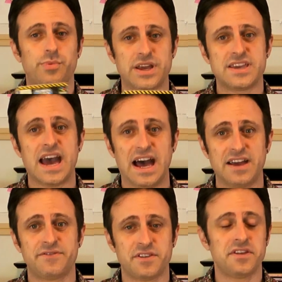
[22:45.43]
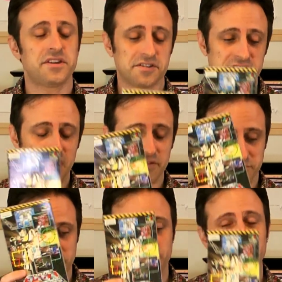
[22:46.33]
But yeah, if you think you're
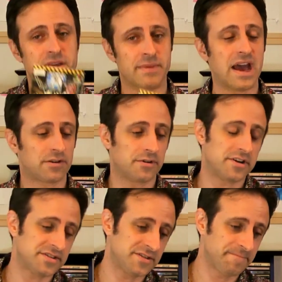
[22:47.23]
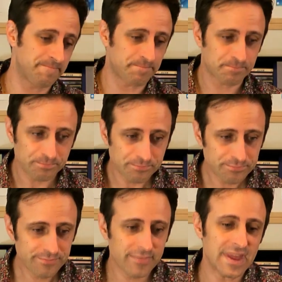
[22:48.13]
tough, play Macross.
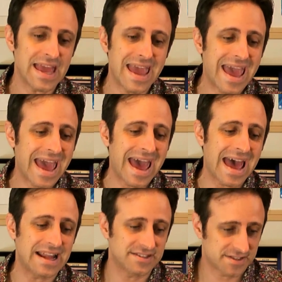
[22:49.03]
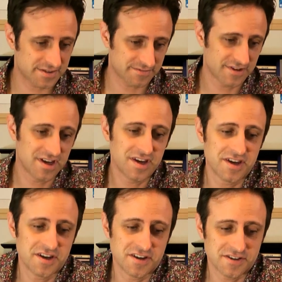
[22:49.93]
And
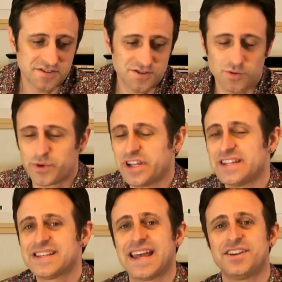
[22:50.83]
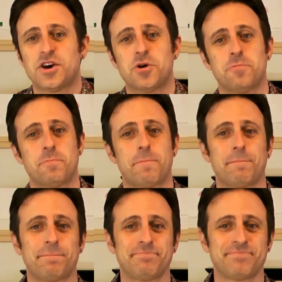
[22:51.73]
Super Nintendo,
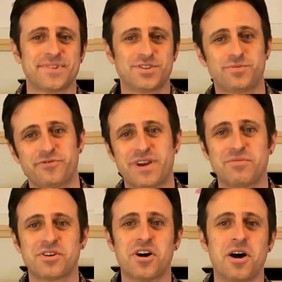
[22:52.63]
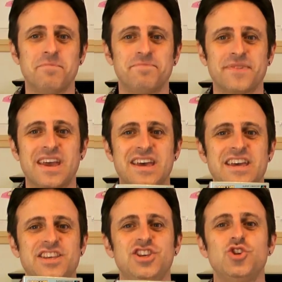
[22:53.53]
Super Famicom,
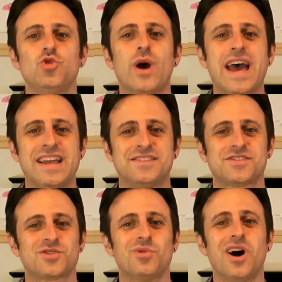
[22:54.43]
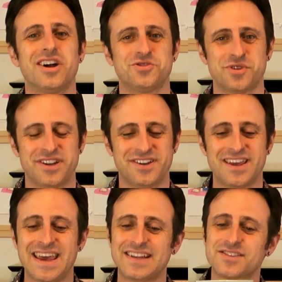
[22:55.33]
UN Squadron.
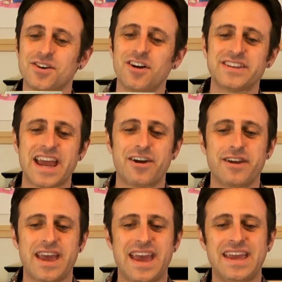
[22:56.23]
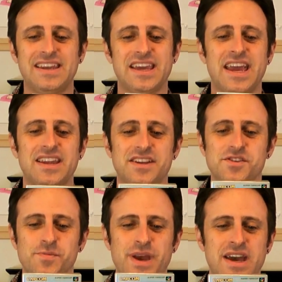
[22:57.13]
It's called Area 88 in
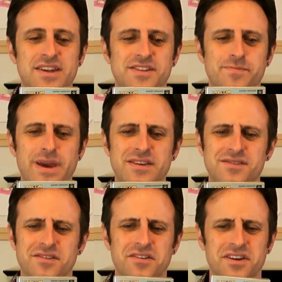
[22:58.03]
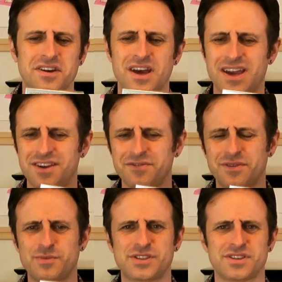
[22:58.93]
Japan. It's based on a kind of
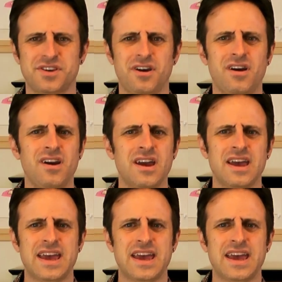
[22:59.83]
obscure